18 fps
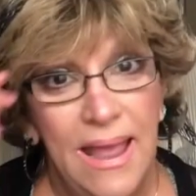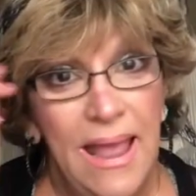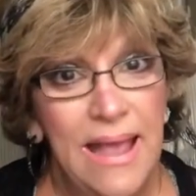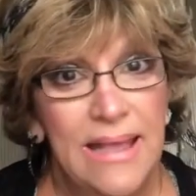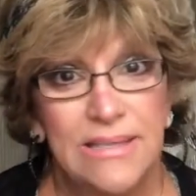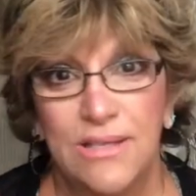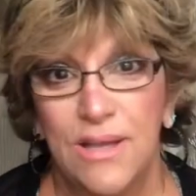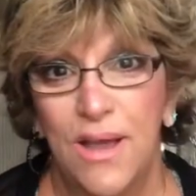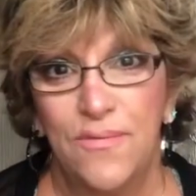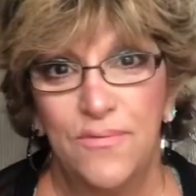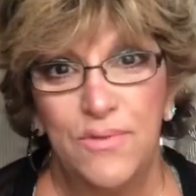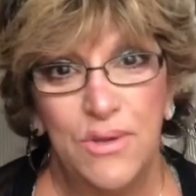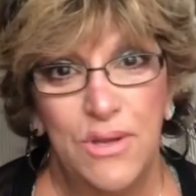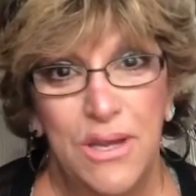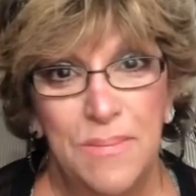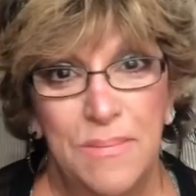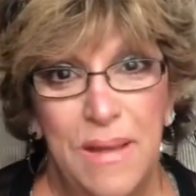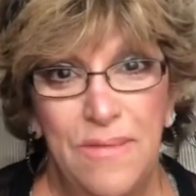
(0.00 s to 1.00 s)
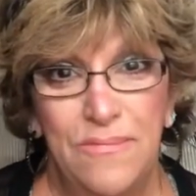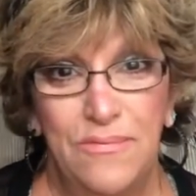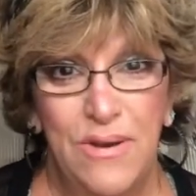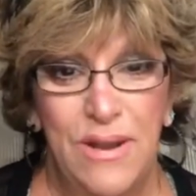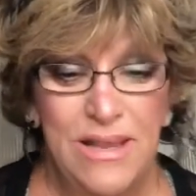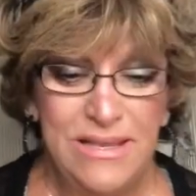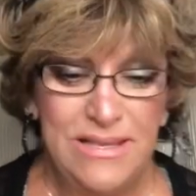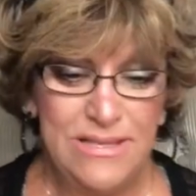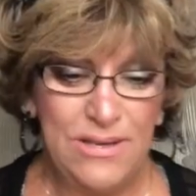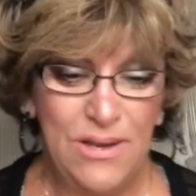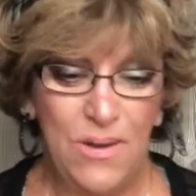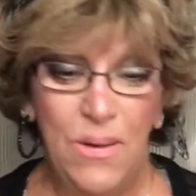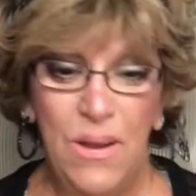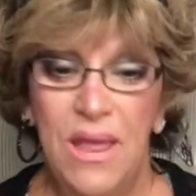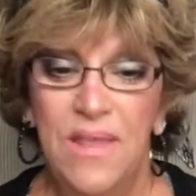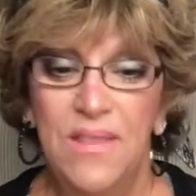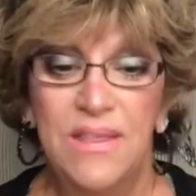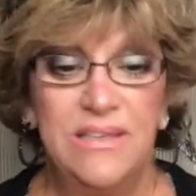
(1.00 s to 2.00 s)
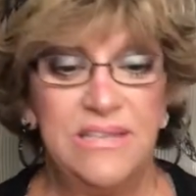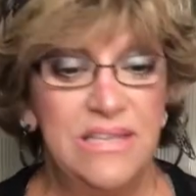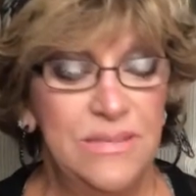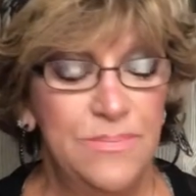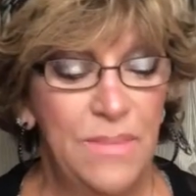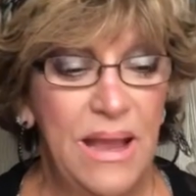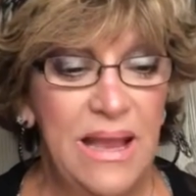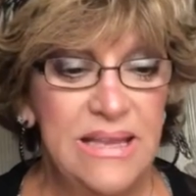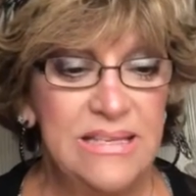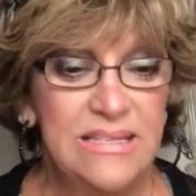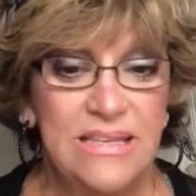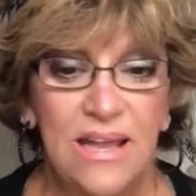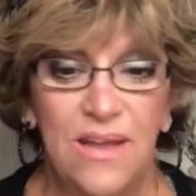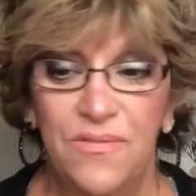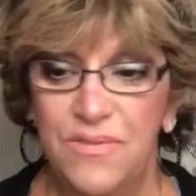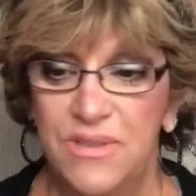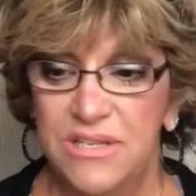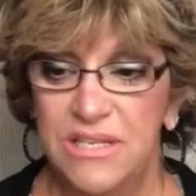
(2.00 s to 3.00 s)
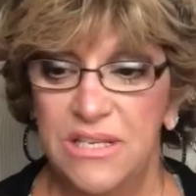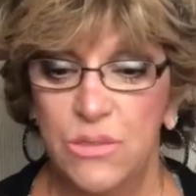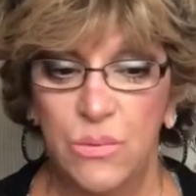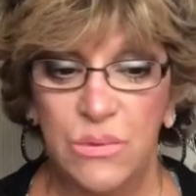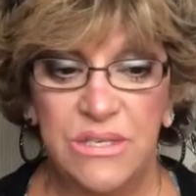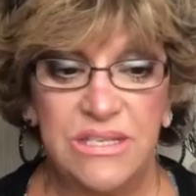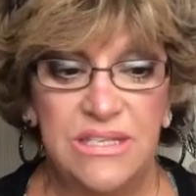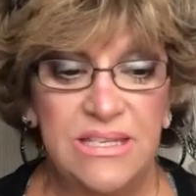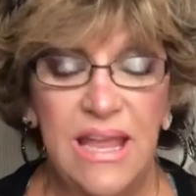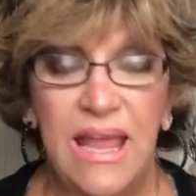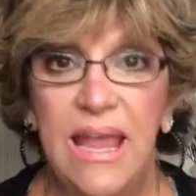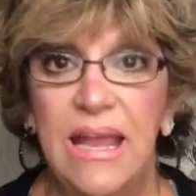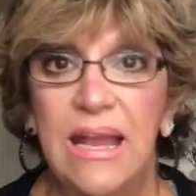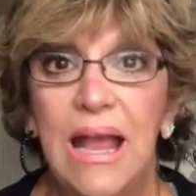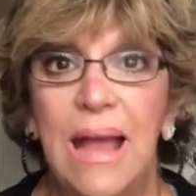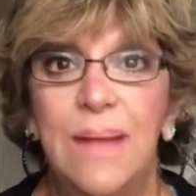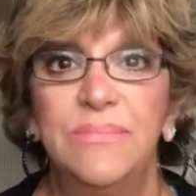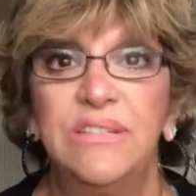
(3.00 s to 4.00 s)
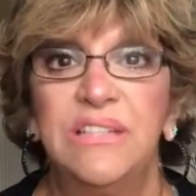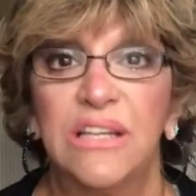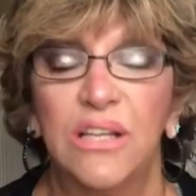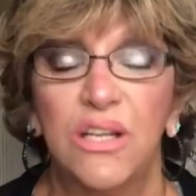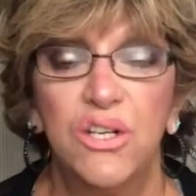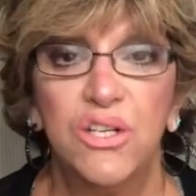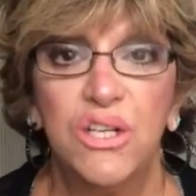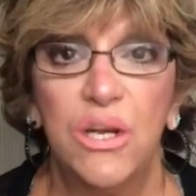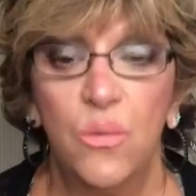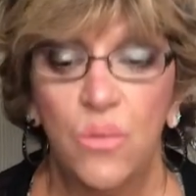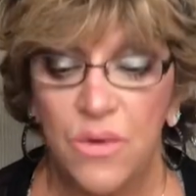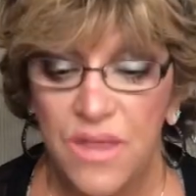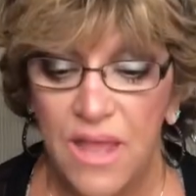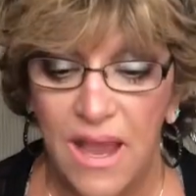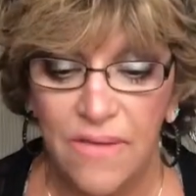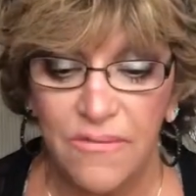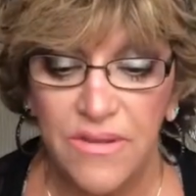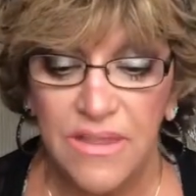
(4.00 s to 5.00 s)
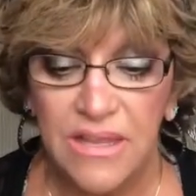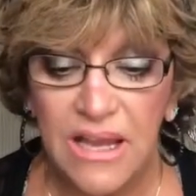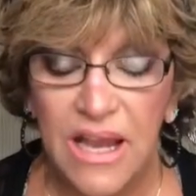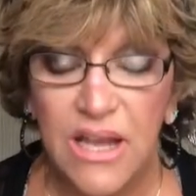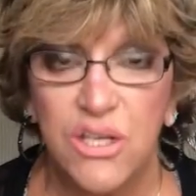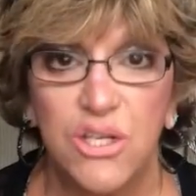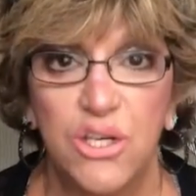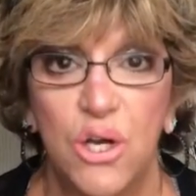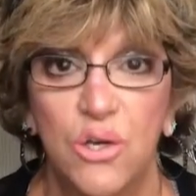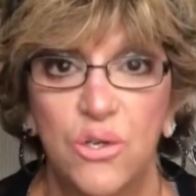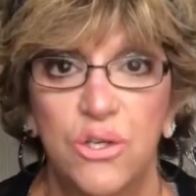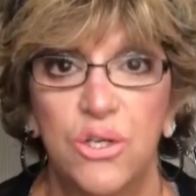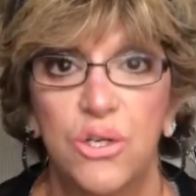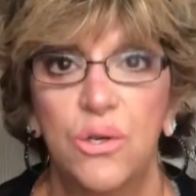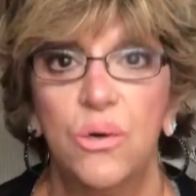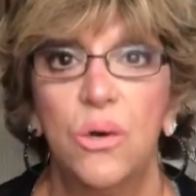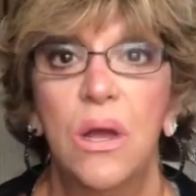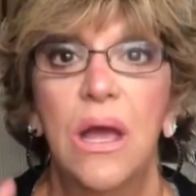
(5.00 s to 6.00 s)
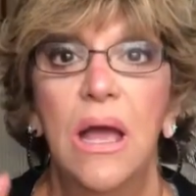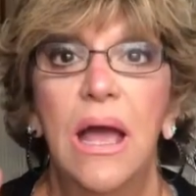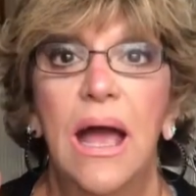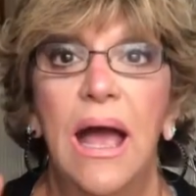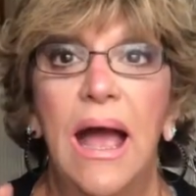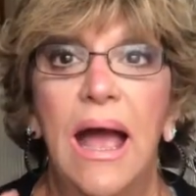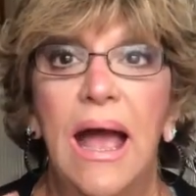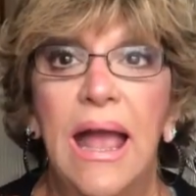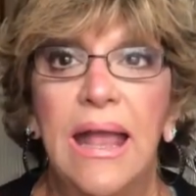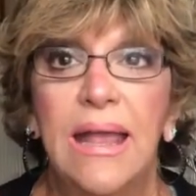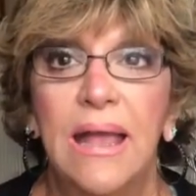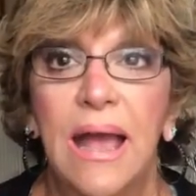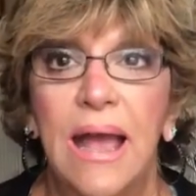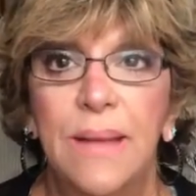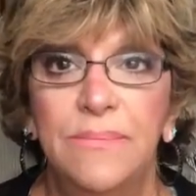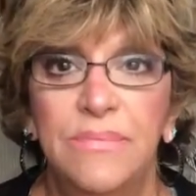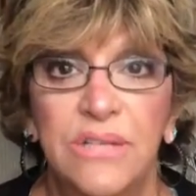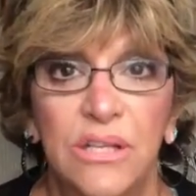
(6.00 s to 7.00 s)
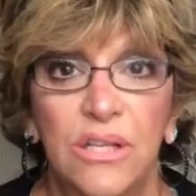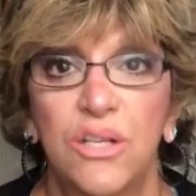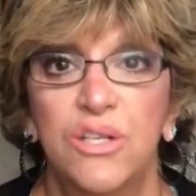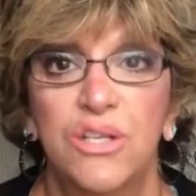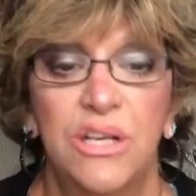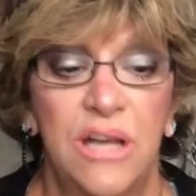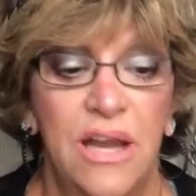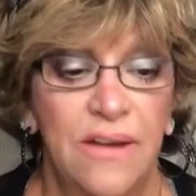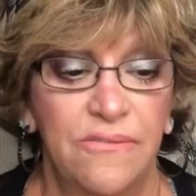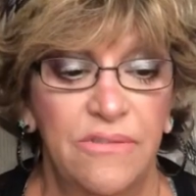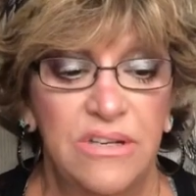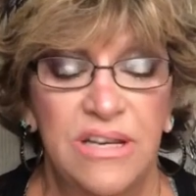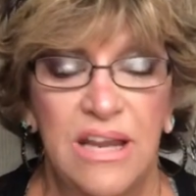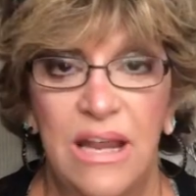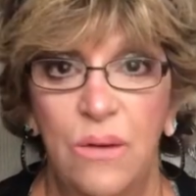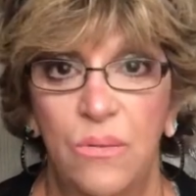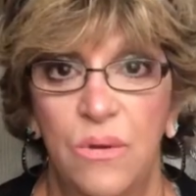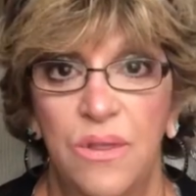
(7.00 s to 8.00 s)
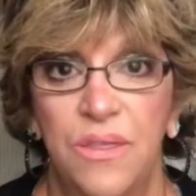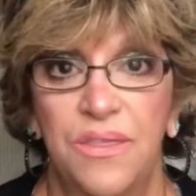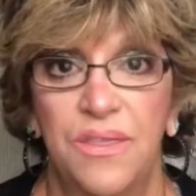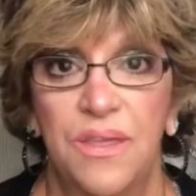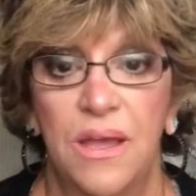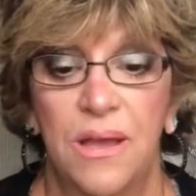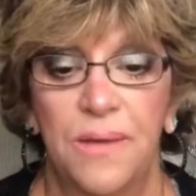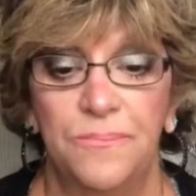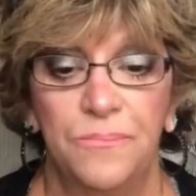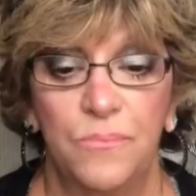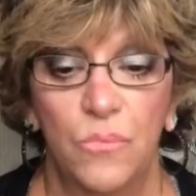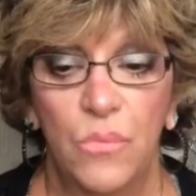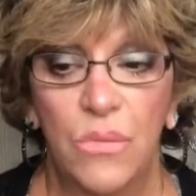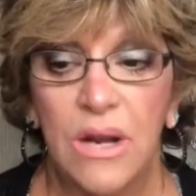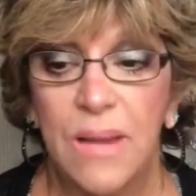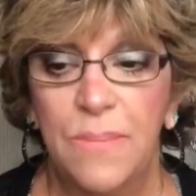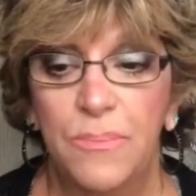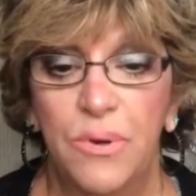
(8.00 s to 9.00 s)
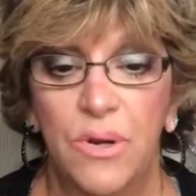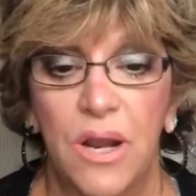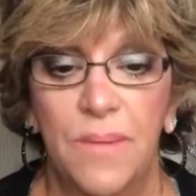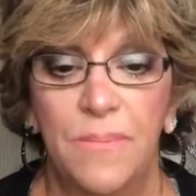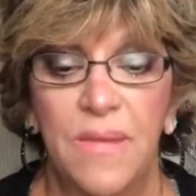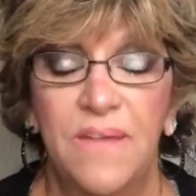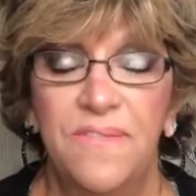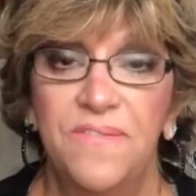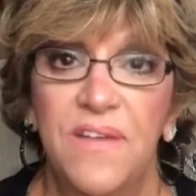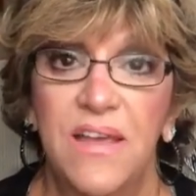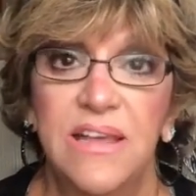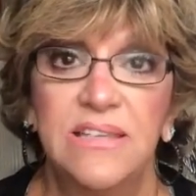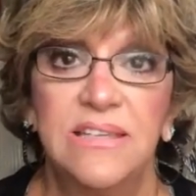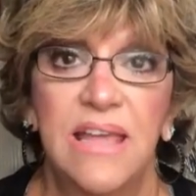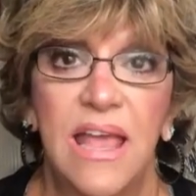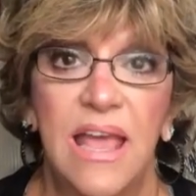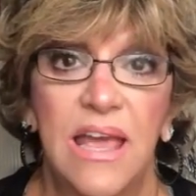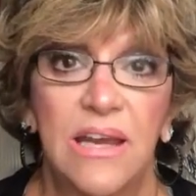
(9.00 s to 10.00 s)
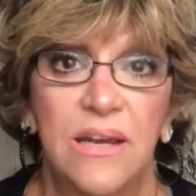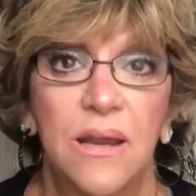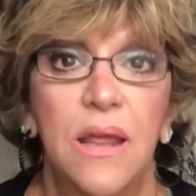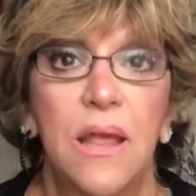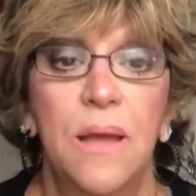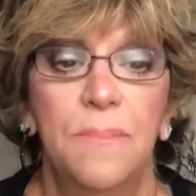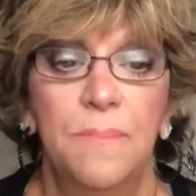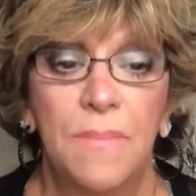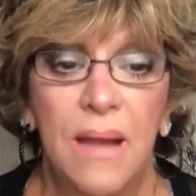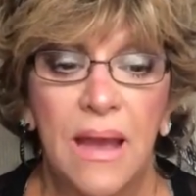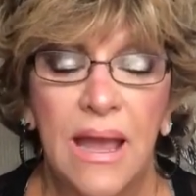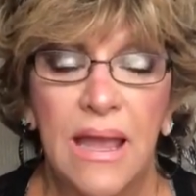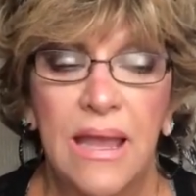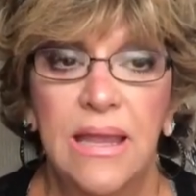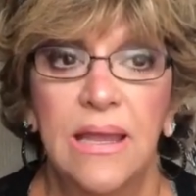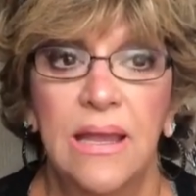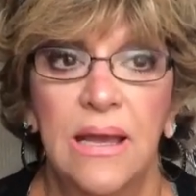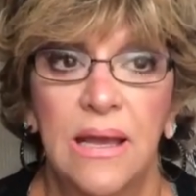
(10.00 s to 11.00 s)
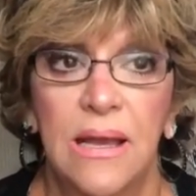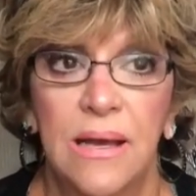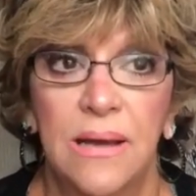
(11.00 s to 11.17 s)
hats off to you, my friends. So this is my stuff. This is what's staying. I'm diligent with everything I showed you. I'm diligent every day with what I put on my face and my